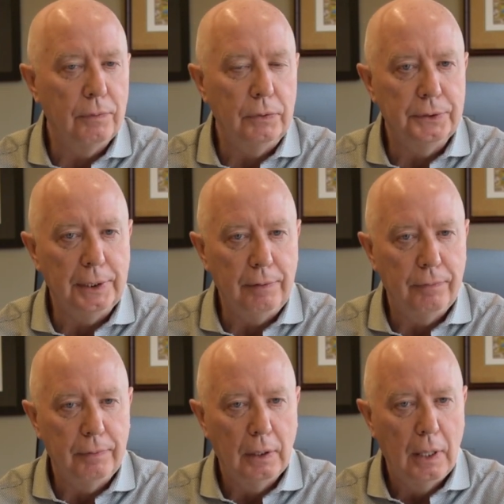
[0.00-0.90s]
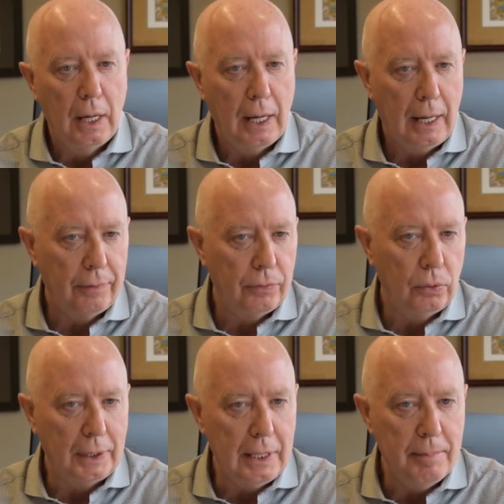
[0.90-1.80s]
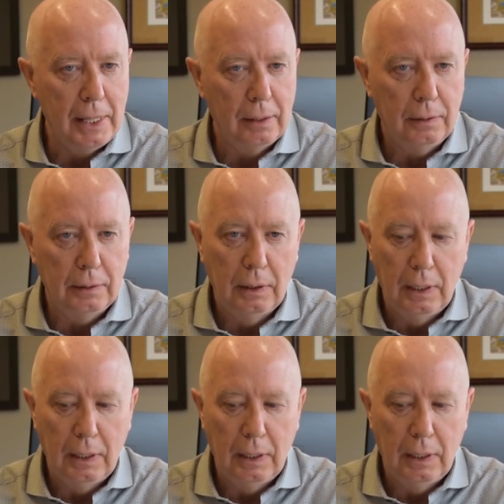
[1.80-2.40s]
have received through email,